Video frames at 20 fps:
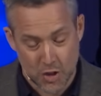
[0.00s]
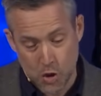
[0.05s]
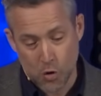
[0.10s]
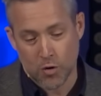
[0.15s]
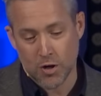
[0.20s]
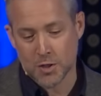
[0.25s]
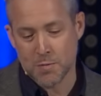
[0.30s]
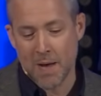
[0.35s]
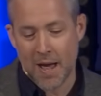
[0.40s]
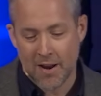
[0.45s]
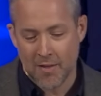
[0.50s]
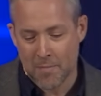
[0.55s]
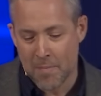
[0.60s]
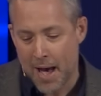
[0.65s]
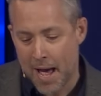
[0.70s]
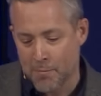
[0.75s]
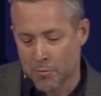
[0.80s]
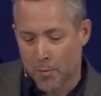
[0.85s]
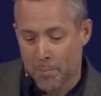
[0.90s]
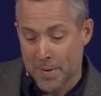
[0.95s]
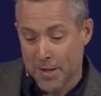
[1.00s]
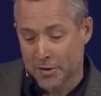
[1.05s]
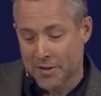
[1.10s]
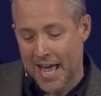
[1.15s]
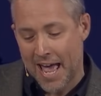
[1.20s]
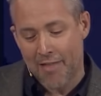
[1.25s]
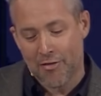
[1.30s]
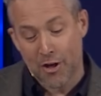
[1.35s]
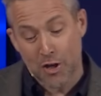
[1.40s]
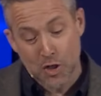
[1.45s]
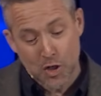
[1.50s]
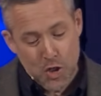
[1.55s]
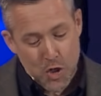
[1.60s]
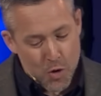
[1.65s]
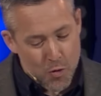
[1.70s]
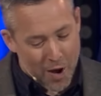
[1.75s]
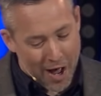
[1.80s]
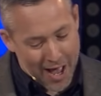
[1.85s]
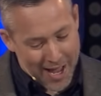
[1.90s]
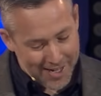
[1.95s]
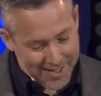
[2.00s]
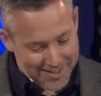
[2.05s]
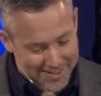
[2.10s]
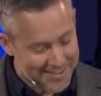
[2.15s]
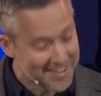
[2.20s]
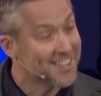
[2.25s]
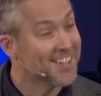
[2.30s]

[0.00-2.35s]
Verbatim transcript: shortest man in the Bible, Bildad the Shuhite.